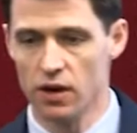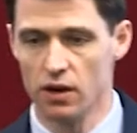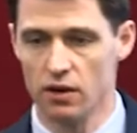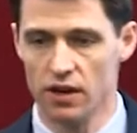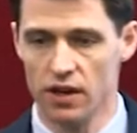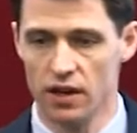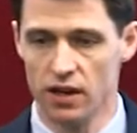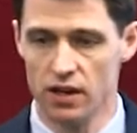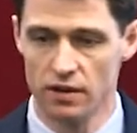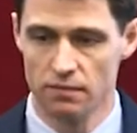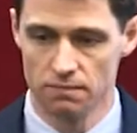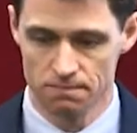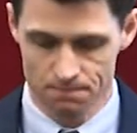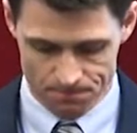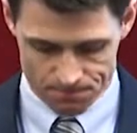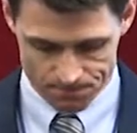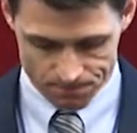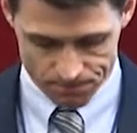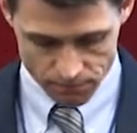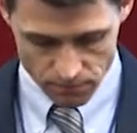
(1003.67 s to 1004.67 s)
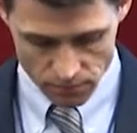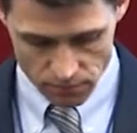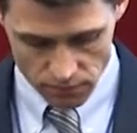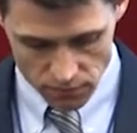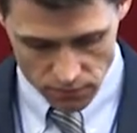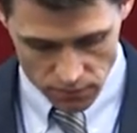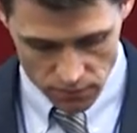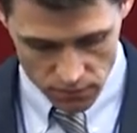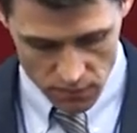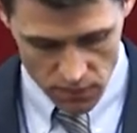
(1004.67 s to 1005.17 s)
are in,
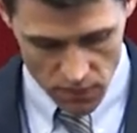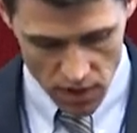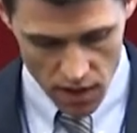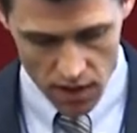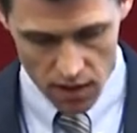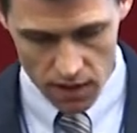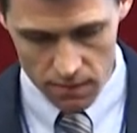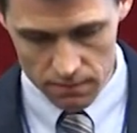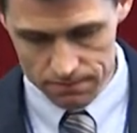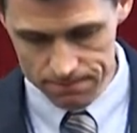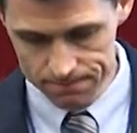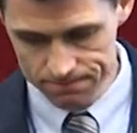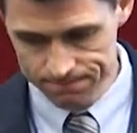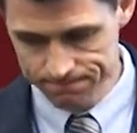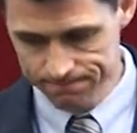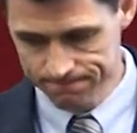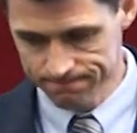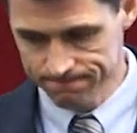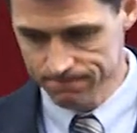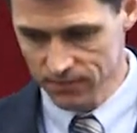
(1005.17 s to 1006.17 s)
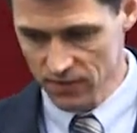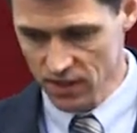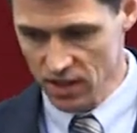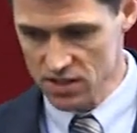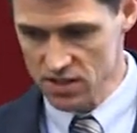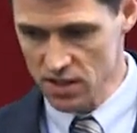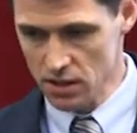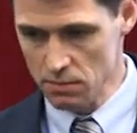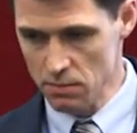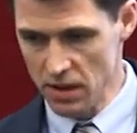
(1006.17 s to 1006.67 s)
I'd
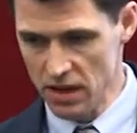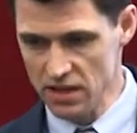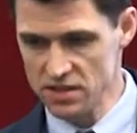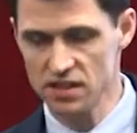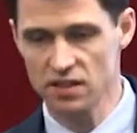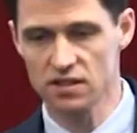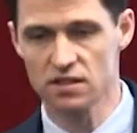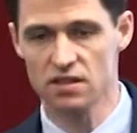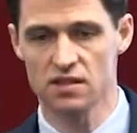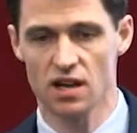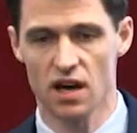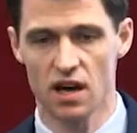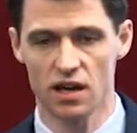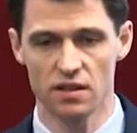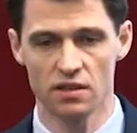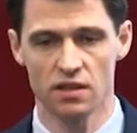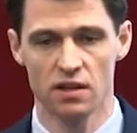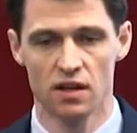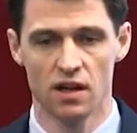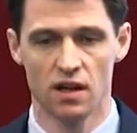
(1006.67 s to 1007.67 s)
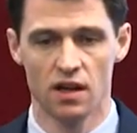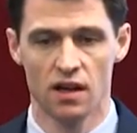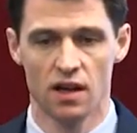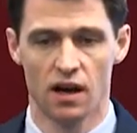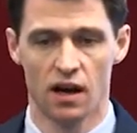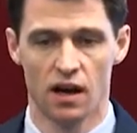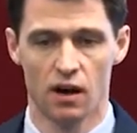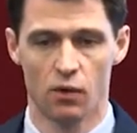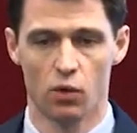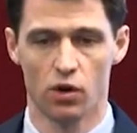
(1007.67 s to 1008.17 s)
say, basic design,
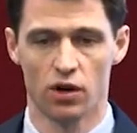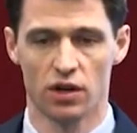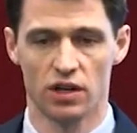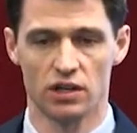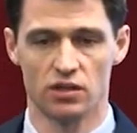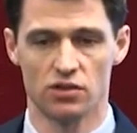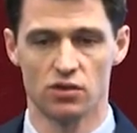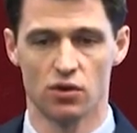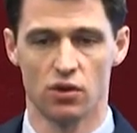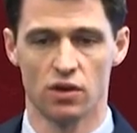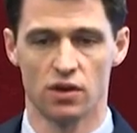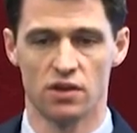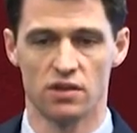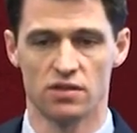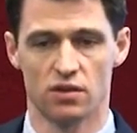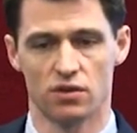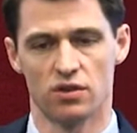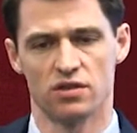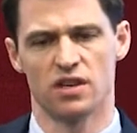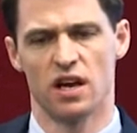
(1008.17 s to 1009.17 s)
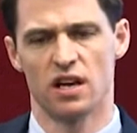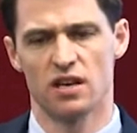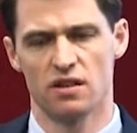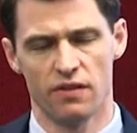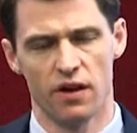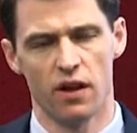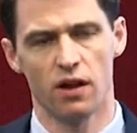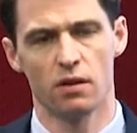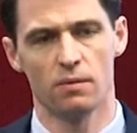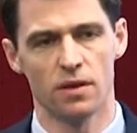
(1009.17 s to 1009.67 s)
working towards our design
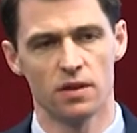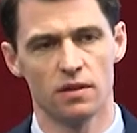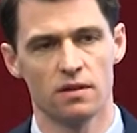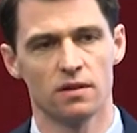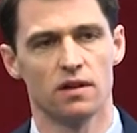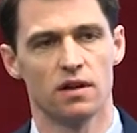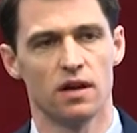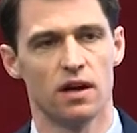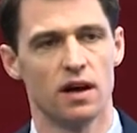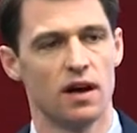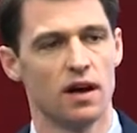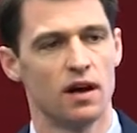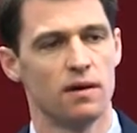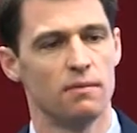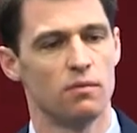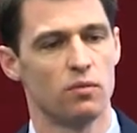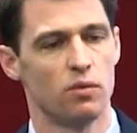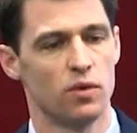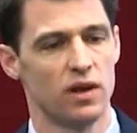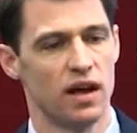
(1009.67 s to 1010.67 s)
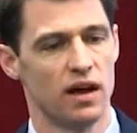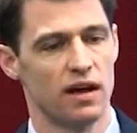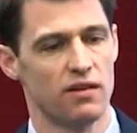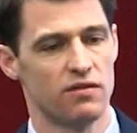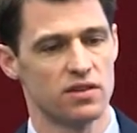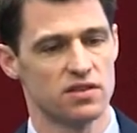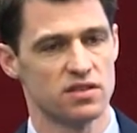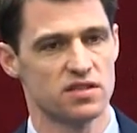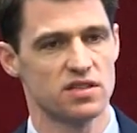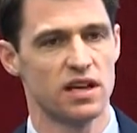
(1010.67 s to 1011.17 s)
development. We have
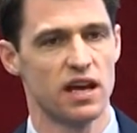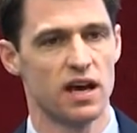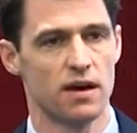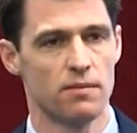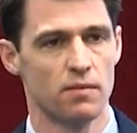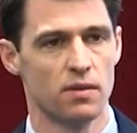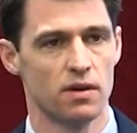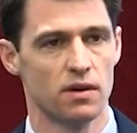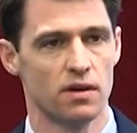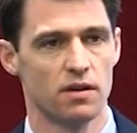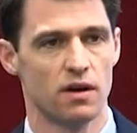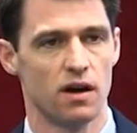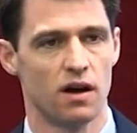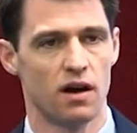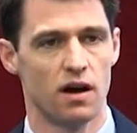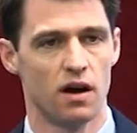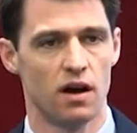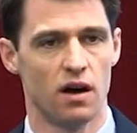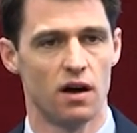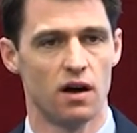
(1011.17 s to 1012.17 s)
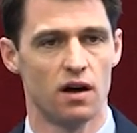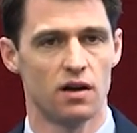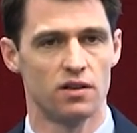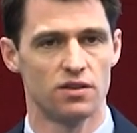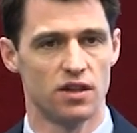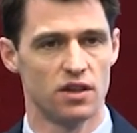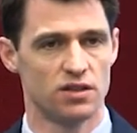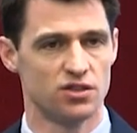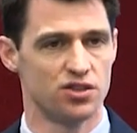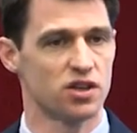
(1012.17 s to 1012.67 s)
a CM
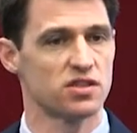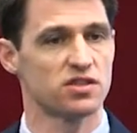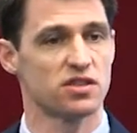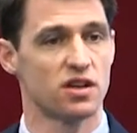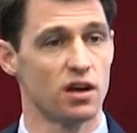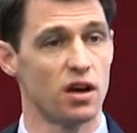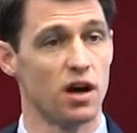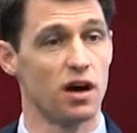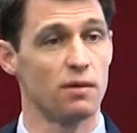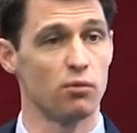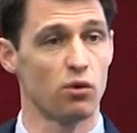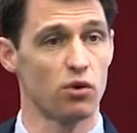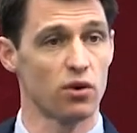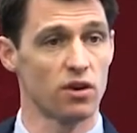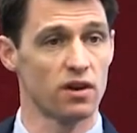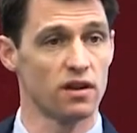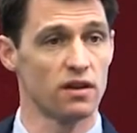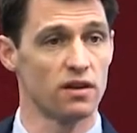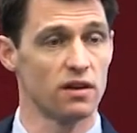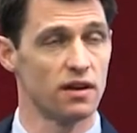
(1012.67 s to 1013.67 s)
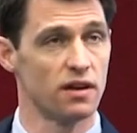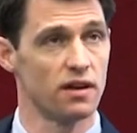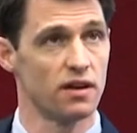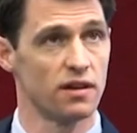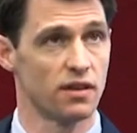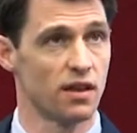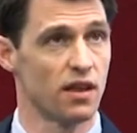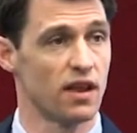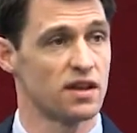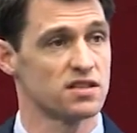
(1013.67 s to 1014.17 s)
that just got onboarded
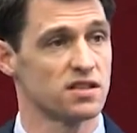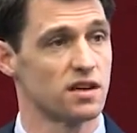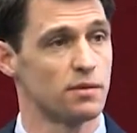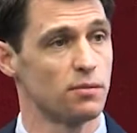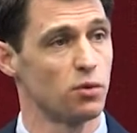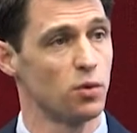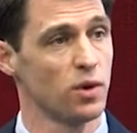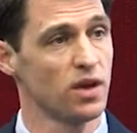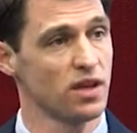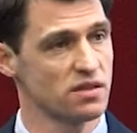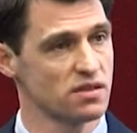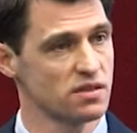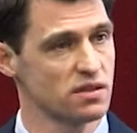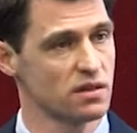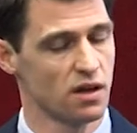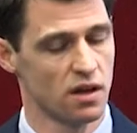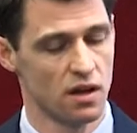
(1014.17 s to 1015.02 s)
in the last couple weeks.